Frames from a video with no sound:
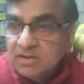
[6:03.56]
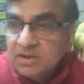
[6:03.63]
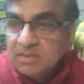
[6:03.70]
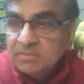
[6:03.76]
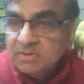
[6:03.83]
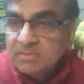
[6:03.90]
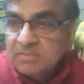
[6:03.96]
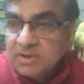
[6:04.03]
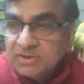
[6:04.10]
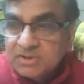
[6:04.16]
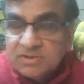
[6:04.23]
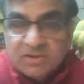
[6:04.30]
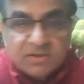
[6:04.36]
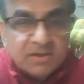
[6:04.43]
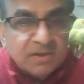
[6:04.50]
of the
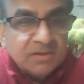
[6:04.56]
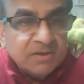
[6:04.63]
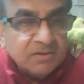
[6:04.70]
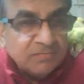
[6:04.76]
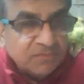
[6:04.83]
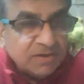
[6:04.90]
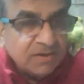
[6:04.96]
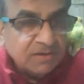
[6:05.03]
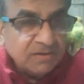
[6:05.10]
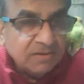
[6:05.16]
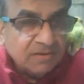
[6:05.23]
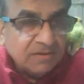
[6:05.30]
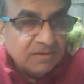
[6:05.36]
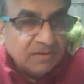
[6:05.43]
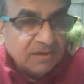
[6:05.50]
Macedonian invader
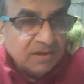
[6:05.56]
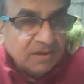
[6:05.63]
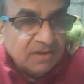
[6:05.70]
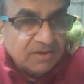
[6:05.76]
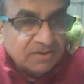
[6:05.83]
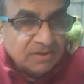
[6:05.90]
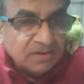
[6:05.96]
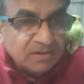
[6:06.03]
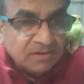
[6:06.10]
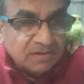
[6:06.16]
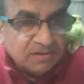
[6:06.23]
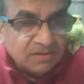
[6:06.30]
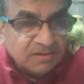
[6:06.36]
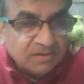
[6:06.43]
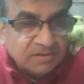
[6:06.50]
Alexander.
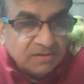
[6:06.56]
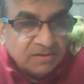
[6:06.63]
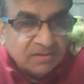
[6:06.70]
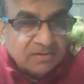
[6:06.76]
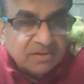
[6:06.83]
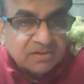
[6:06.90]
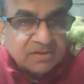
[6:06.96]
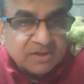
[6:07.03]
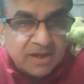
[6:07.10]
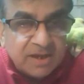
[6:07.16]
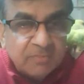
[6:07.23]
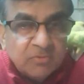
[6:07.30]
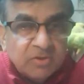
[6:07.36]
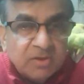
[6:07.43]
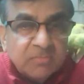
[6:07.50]
The
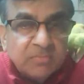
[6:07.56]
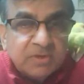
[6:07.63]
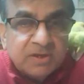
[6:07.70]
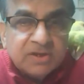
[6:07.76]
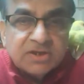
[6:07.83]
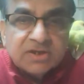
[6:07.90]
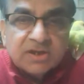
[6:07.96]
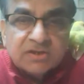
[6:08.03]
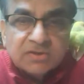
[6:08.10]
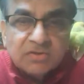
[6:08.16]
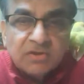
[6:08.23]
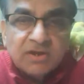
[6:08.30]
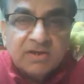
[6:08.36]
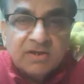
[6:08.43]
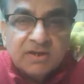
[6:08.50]
same way British has
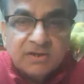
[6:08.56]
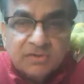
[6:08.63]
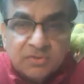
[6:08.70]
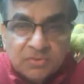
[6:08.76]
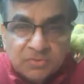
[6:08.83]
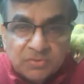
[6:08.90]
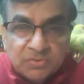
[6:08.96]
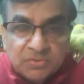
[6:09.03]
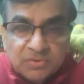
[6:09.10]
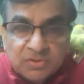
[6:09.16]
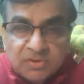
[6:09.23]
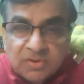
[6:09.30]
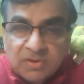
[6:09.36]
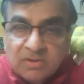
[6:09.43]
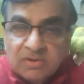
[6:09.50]
coined Hindu
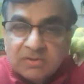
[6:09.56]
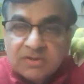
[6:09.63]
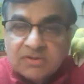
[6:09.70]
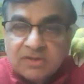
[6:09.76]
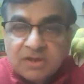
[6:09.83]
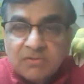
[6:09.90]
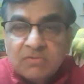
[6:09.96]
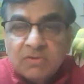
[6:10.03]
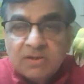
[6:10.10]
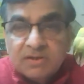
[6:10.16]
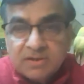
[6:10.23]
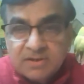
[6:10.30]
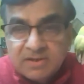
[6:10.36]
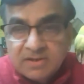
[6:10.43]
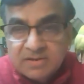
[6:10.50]
on the secular
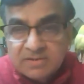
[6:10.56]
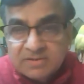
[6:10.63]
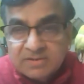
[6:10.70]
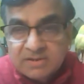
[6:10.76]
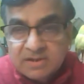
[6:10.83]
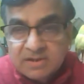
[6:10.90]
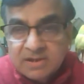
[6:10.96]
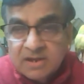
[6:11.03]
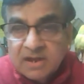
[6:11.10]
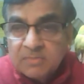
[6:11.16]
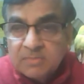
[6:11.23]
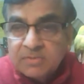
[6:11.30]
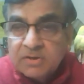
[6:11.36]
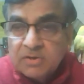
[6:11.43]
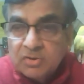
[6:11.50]
Indians
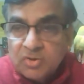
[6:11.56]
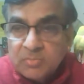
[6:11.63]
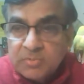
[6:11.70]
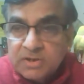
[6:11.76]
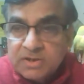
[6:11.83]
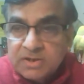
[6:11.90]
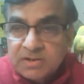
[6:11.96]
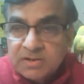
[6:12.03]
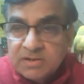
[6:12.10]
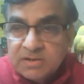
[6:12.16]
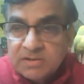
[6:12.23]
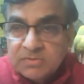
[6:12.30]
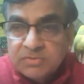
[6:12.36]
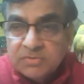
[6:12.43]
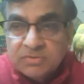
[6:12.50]
after occupation
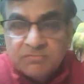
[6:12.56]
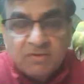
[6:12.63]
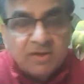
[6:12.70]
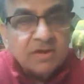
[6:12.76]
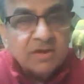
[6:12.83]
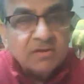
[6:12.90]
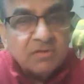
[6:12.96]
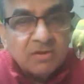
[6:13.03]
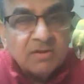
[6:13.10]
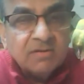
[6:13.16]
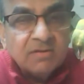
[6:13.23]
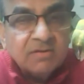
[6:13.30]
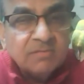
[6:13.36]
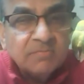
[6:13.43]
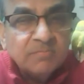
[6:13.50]
to divide and conquer.